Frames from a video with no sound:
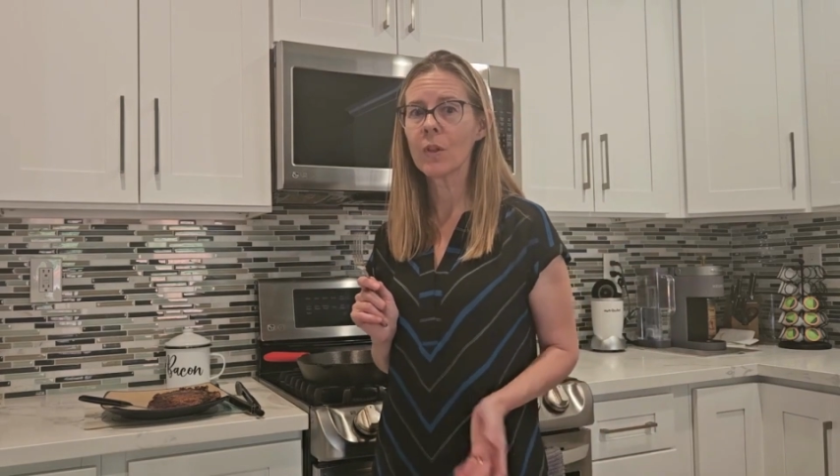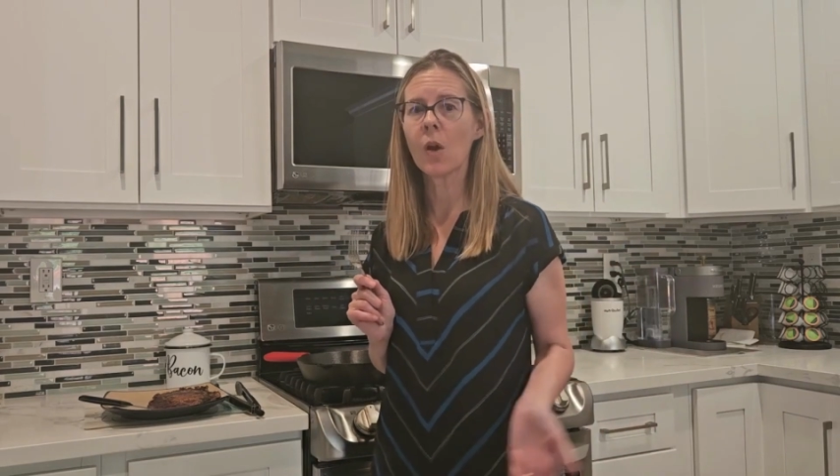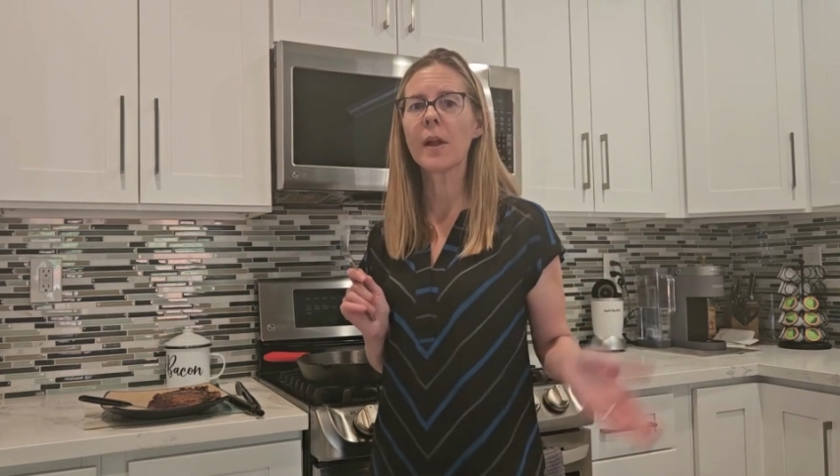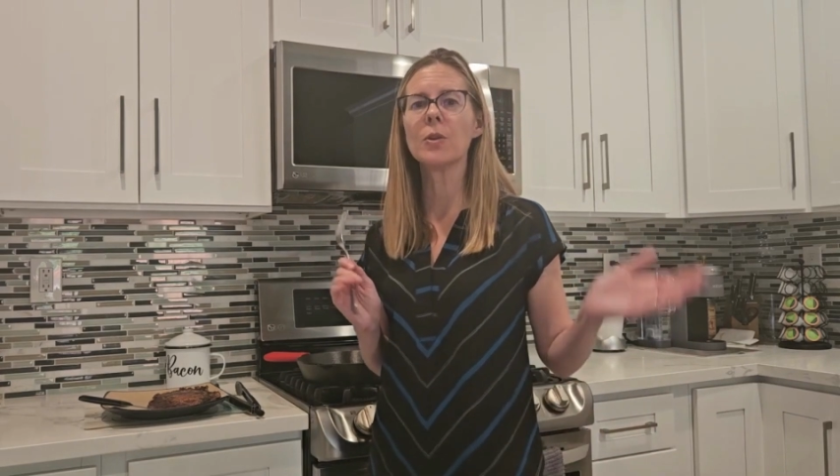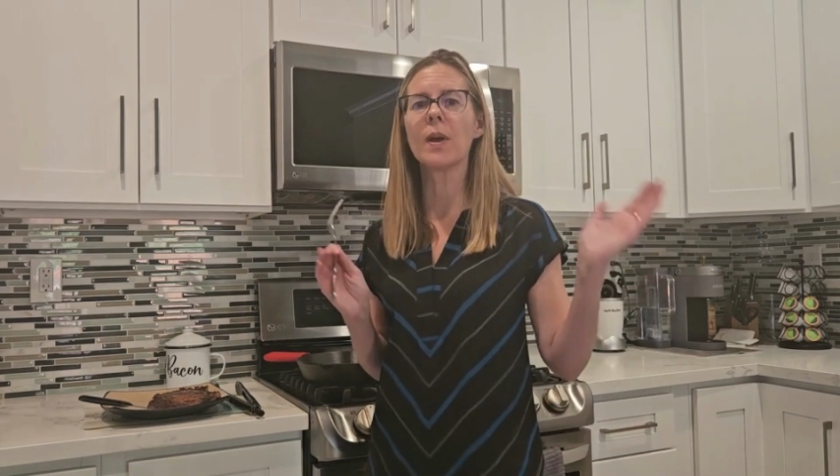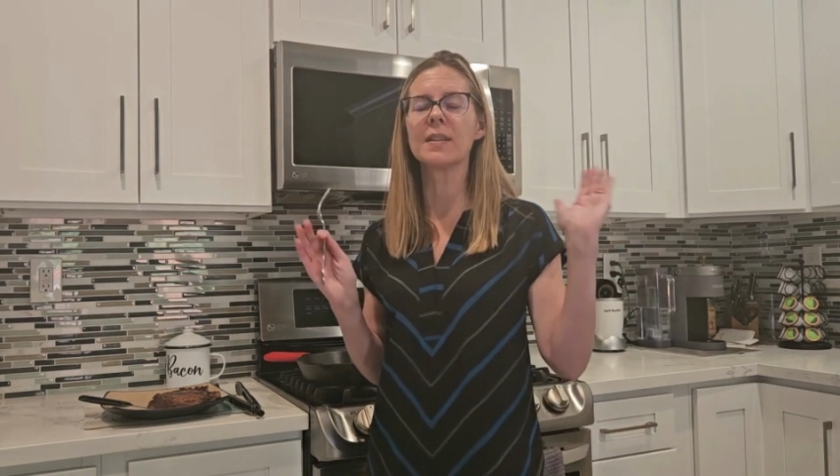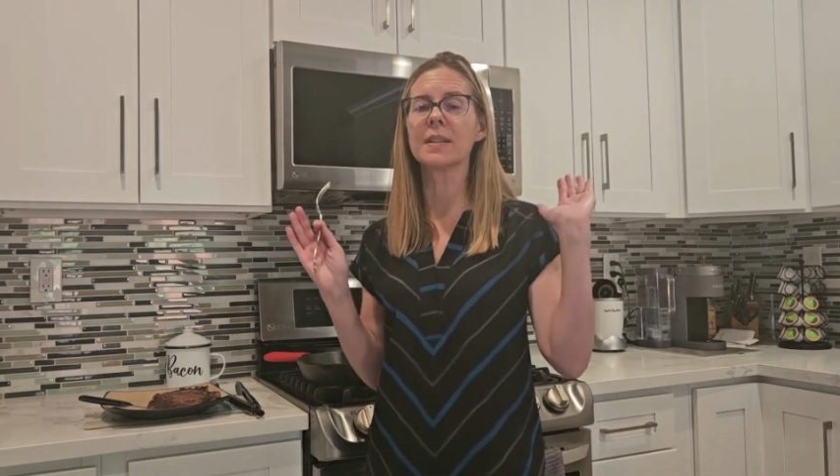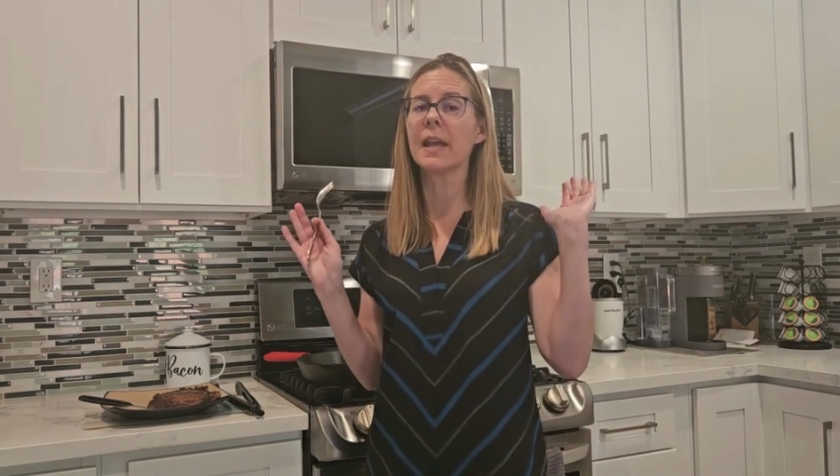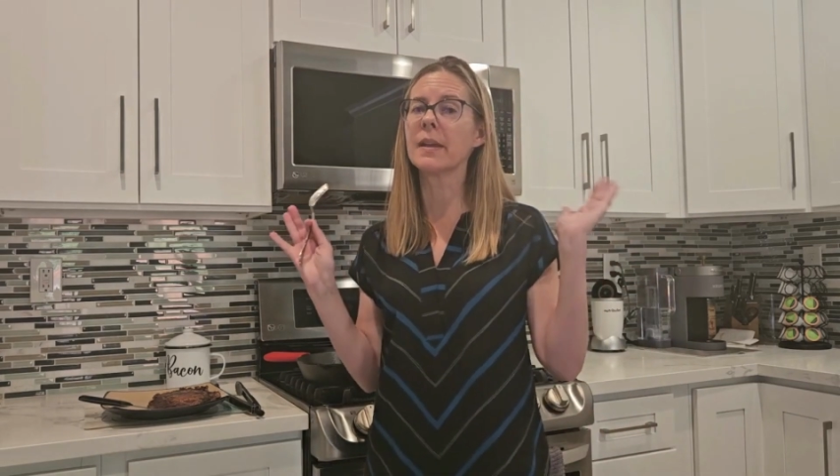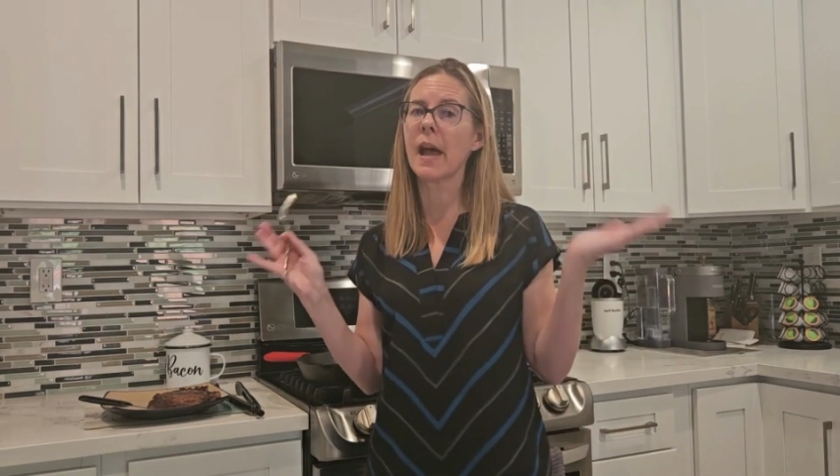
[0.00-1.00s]
All right, you guys,
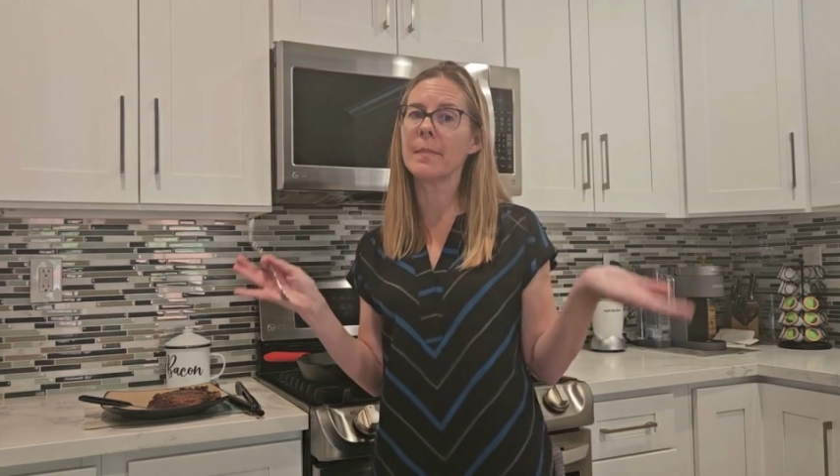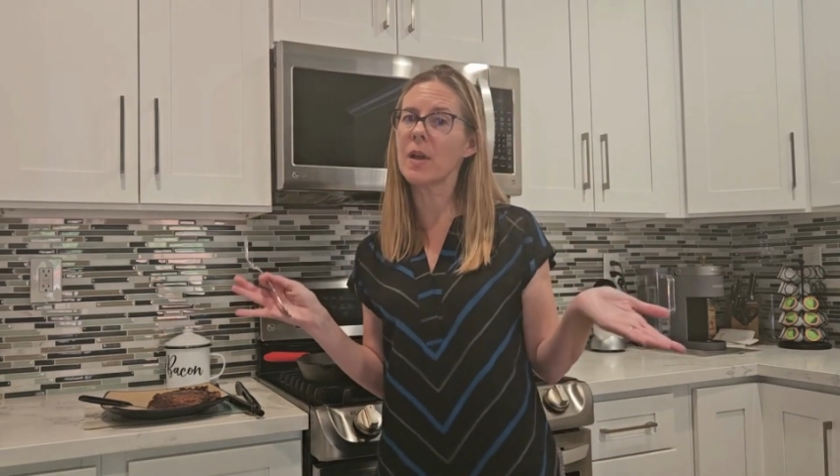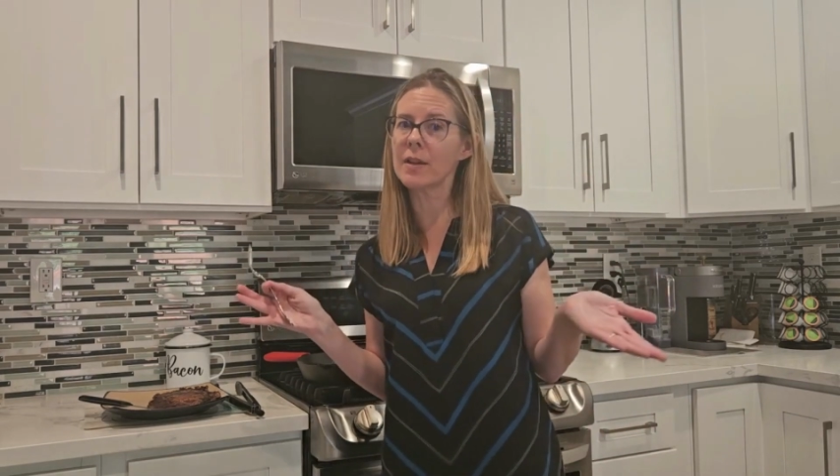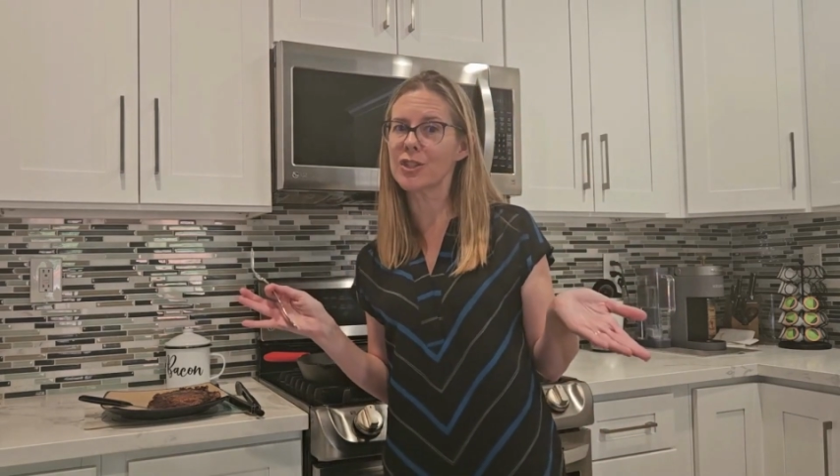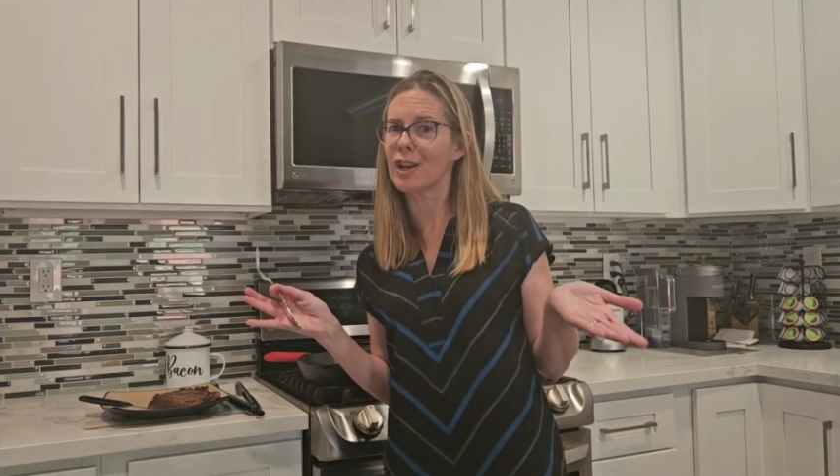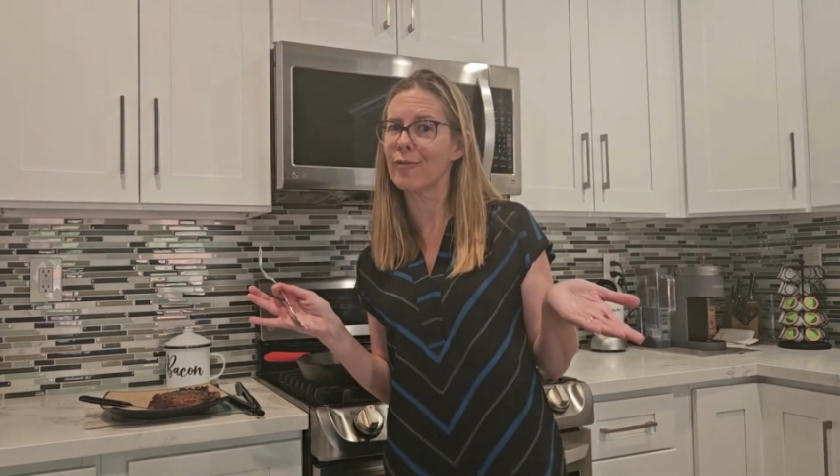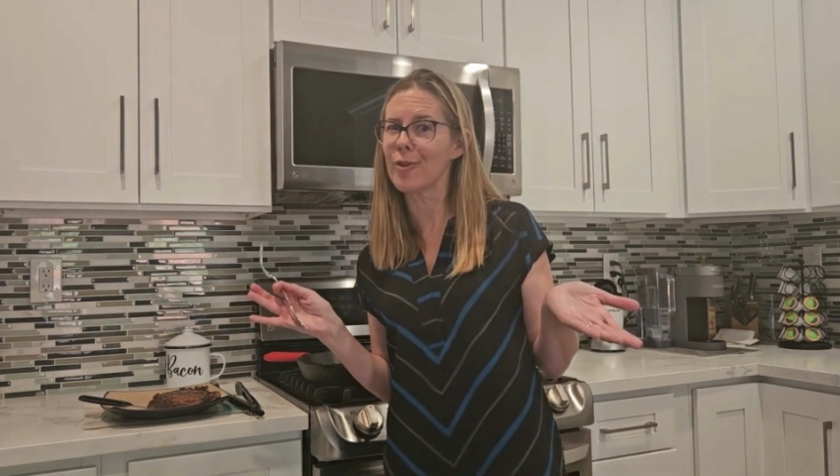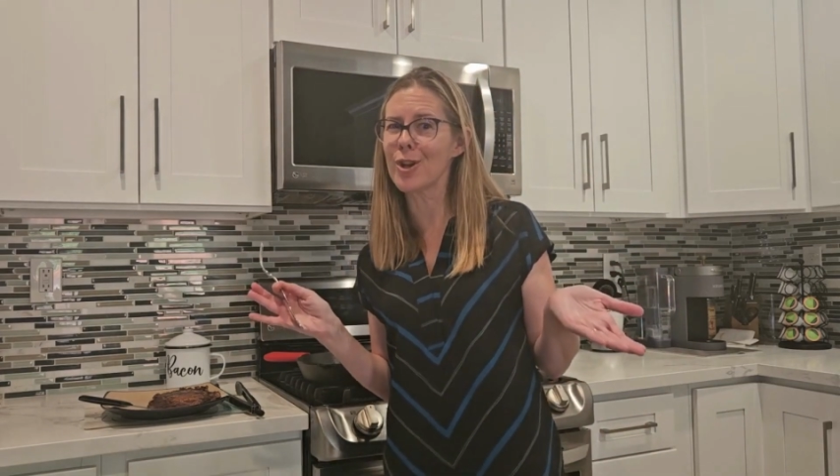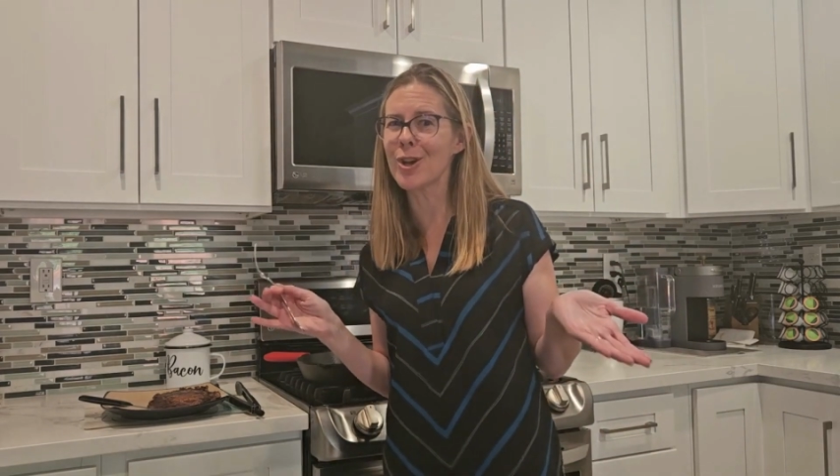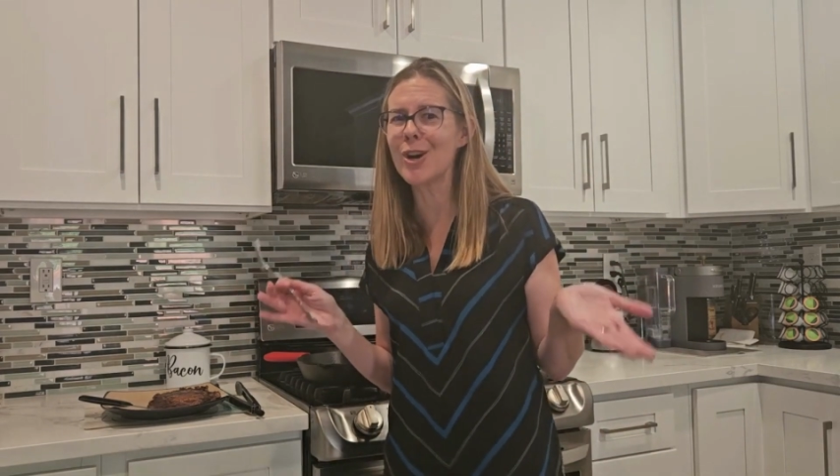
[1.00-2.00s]
again, I'm not a chef
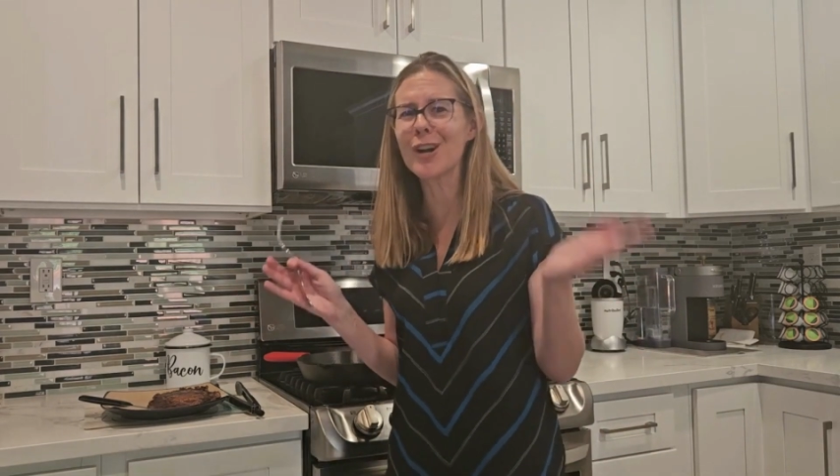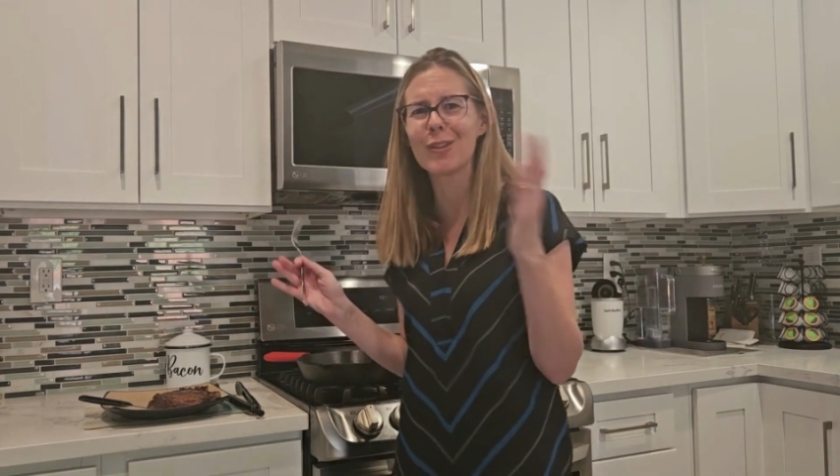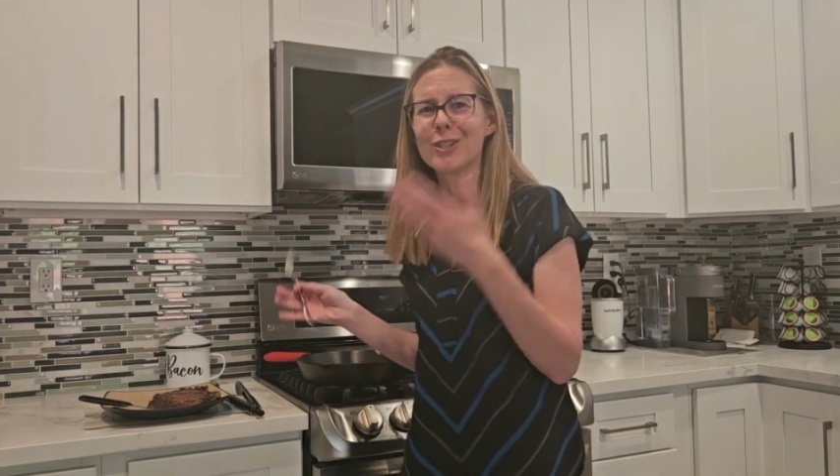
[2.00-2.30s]
or a cook.